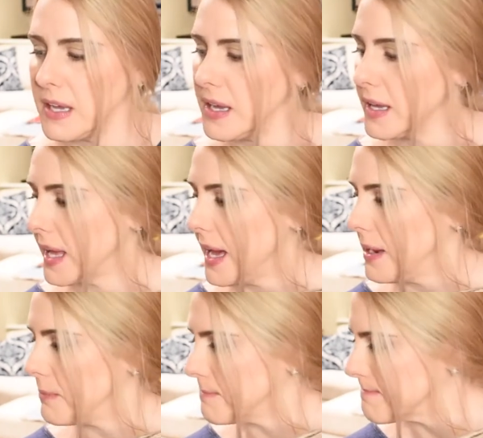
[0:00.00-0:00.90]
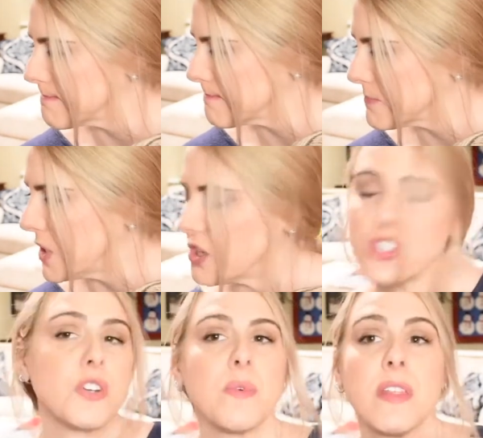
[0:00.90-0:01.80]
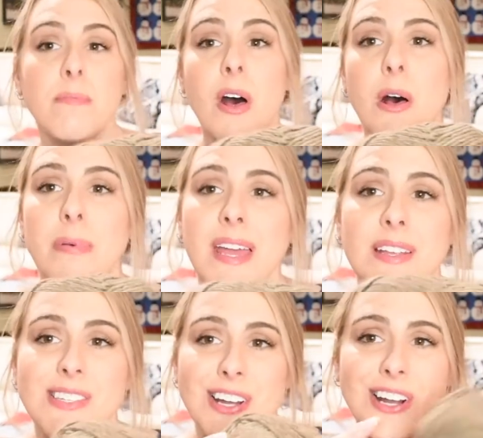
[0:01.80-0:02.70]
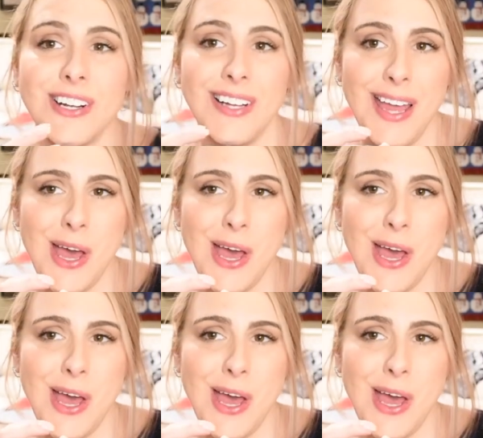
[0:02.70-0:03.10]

again, not sure where the ball bands are,